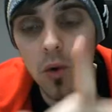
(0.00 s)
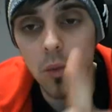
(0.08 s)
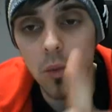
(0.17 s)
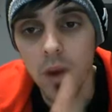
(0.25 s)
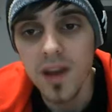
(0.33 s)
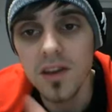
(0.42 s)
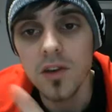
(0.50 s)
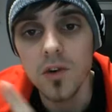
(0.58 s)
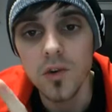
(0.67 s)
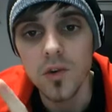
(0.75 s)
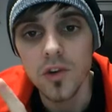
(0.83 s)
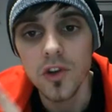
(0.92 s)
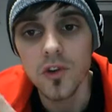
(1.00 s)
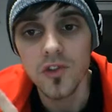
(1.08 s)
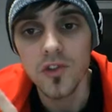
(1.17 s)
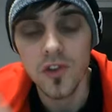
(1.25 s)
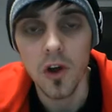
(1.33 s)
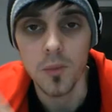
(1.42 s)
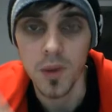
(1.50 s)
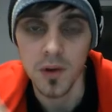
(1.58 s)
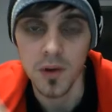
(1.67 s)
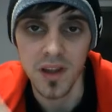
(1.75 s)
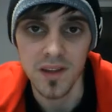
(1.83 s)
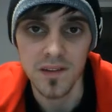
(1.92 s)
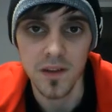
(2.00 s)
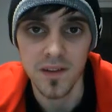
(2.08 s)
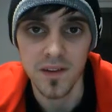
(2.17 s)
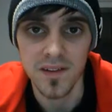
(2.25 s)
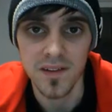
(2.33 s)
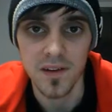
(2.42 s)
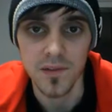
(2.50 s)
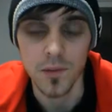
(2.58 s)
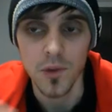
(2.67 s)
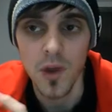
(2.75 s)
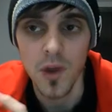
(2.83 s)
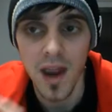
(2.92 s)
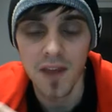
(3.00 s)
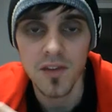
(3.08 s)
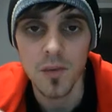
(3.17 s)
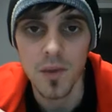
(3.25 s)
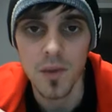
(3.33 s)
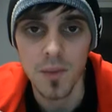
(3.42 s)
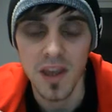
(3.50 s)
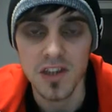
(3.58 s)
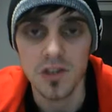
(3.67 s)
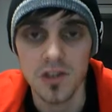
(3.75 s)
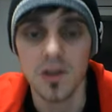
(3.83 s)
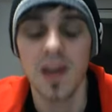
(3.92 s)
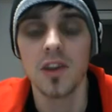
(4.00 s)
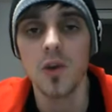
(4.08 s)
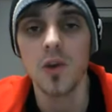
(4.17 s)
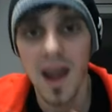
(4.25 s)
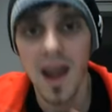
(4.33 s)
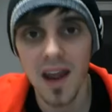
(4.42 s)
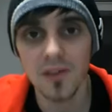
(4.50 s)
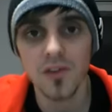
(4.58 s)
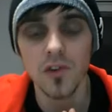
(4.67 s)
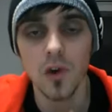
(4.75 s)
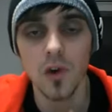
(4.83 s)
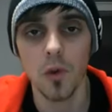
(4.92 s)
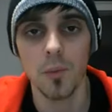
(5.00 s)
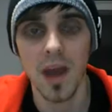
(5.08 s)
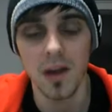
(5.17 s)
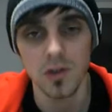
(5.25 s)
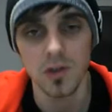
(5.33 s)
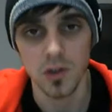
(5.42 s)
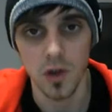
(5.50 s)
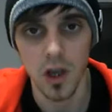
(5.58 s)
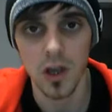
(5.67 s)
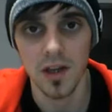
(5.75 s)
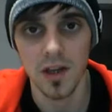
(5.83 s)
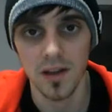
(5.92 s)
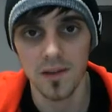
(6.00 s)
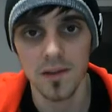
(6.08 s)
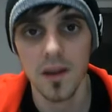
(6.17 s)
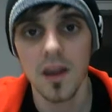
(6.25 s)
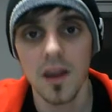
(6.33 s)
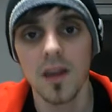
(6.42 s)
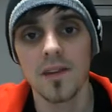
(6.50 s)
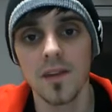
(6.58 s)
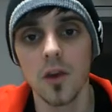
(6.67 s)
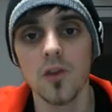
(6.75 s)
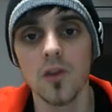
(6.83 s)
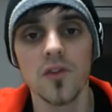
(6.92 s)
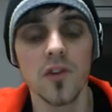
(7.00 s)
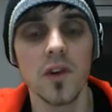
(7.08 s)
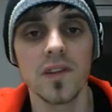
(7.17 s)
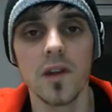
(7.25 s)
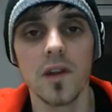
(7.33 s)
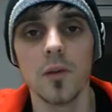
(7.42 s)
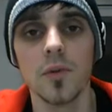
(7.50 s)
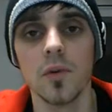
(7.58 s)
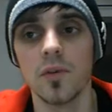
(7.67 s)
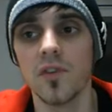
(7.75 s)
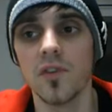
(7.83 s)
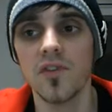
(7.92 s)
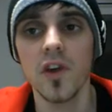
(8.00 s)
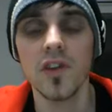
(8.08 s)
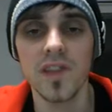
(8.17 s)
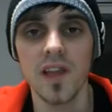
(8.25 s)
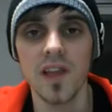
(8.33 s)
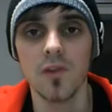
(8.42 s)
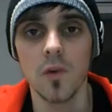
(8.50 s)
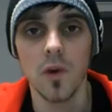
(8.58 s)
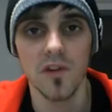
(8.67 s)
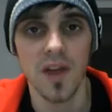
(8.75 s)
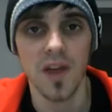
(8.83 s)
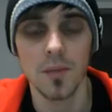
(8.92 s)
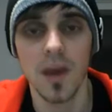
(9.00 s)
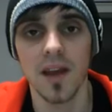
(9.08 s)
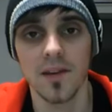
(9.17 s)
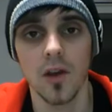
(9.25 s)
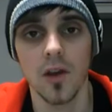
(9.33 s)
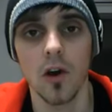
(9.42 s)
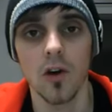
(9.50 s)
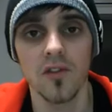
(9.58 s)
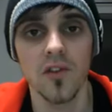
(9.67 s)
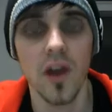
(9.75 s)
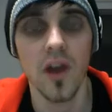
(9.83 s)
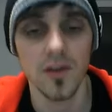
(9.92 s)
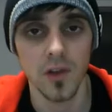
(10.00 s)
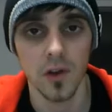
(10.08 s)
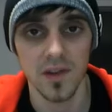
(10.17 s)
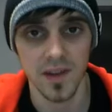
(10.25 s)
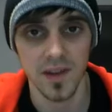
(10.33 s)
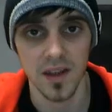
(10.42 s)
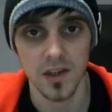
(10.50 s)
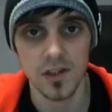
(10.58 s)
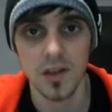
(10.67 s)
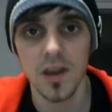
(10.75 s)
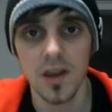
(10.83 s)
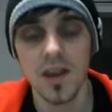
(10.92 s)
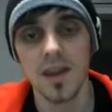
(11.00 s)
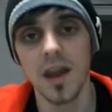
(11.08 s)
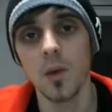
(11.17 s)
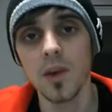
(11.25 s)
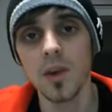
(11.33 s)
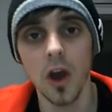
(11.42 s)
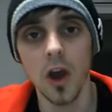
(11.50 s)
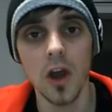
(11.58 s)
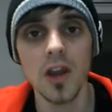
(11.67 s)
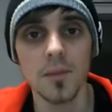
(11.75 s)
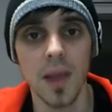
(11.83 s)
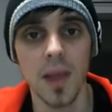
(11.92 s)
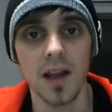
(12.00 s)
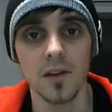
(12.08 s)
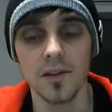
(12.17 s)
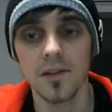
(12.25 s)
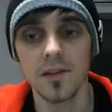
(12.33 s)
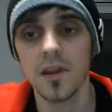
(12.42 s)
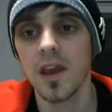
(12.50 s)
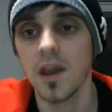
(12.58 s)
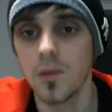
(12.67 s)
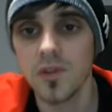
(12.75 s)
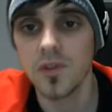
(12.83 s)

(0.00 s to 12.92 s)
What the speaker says: when you start building inside the system, you have to be patient and you have to compound your earnings. So for example, the first level of ad packs are $5 each. Now when your earning balance, if we